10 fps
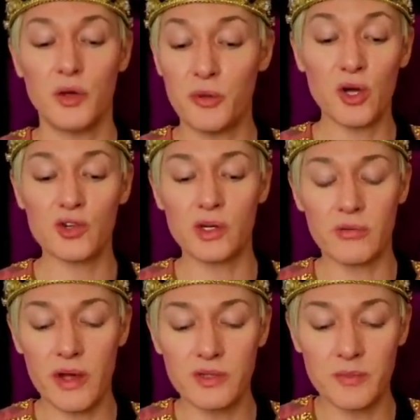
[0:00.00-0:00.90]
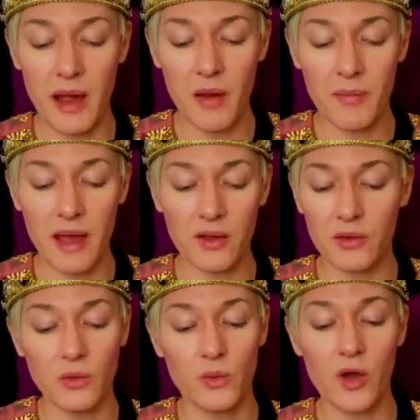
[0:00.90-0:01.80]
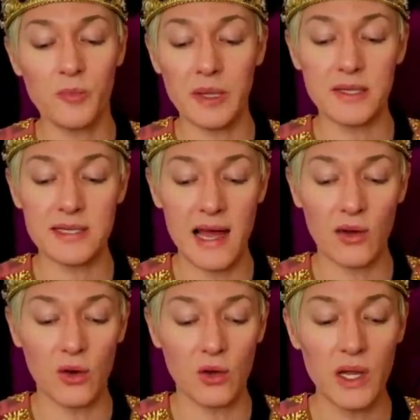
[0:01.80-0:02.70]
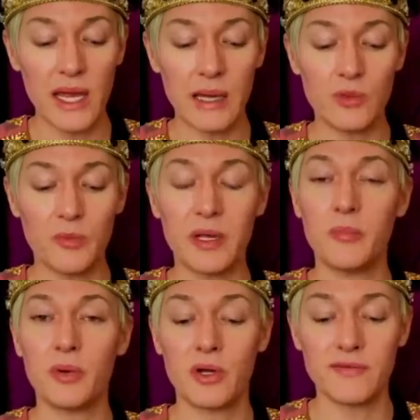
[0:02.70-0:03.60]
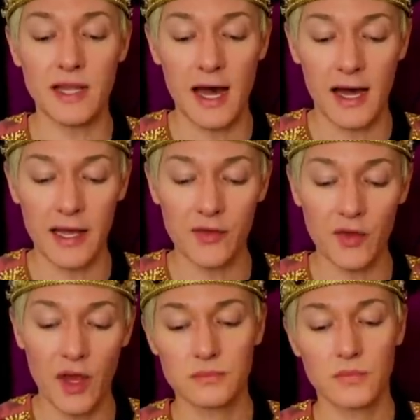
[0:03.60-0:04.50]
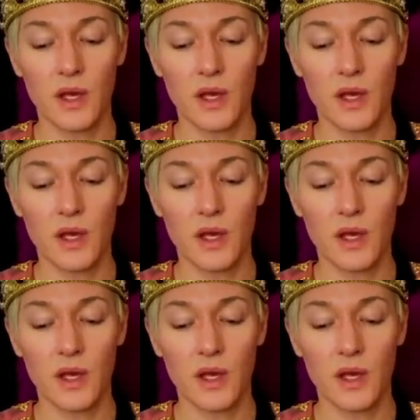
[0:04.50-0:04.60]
The book she wrote about Meghan won't be a tell all, it will be a book of lies.